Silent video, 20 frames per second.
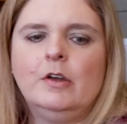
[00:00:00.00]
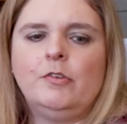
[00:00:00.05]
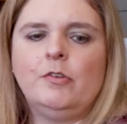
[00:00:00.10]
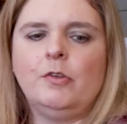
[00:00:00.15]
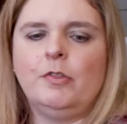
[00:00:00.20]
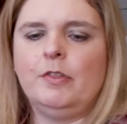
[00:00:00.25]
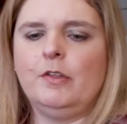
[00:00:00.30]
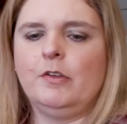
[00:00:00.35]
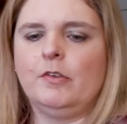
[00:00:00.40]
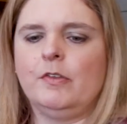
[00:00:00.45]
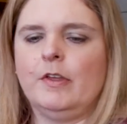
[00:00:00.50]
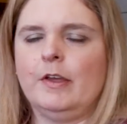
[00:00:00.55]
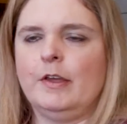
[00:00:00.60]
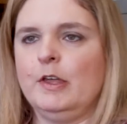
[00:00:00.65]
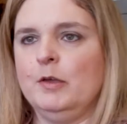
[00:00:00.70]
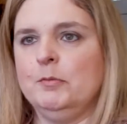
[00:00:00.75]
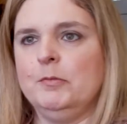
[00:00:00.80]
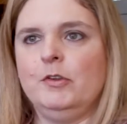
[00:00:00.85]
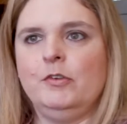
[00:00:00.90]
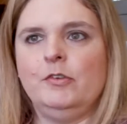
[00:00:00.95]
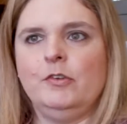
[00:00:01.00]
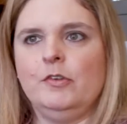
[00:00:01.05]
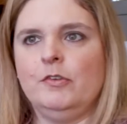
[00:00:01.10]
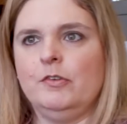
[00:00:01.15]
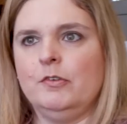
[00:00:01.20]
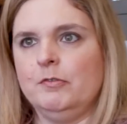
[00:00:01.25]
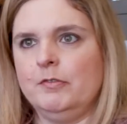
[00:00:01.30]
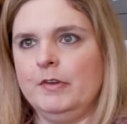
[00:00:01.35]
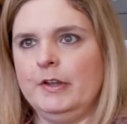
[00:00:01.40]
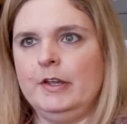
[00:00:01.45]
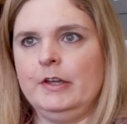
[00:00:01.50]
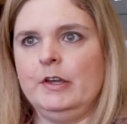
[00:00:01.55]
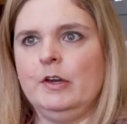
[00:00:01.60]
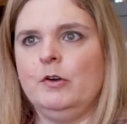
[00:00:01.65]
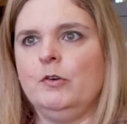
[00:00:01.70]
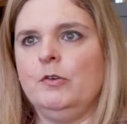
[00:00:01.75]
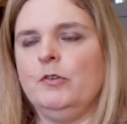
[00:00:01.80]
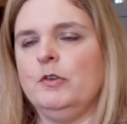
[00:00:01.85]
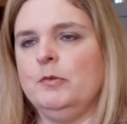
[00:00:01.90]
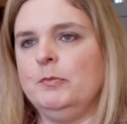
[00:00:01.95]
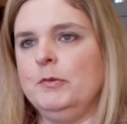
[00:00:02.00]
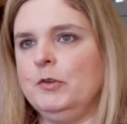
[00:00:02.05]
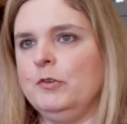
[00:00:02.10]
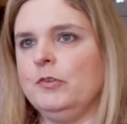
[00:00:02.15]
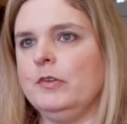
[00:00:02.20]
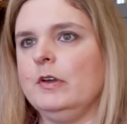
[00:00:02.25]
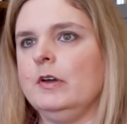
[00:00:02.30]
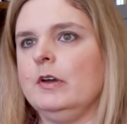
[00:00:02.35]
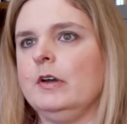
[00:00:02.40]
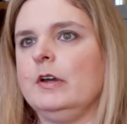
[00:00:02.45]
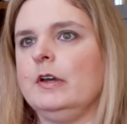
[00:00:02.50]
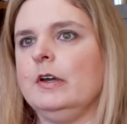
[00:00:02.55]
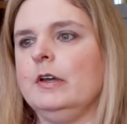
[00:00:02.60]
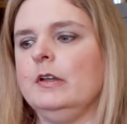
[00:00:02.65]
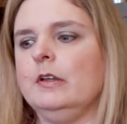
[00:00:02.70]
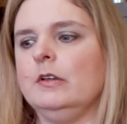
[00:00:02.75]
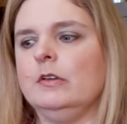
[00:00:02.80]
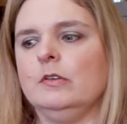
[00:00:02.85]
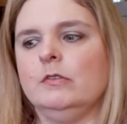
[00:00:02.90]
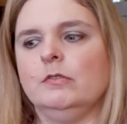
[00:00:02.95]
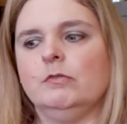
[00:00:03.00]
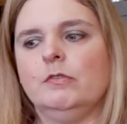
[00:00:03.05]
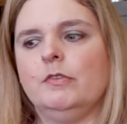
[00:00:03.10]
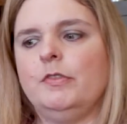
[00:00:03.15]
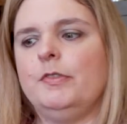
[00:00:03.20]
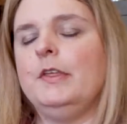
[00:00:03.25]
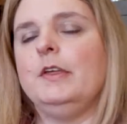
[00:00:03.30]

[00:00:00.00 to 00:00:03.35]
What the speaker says: So things like images and videos and music and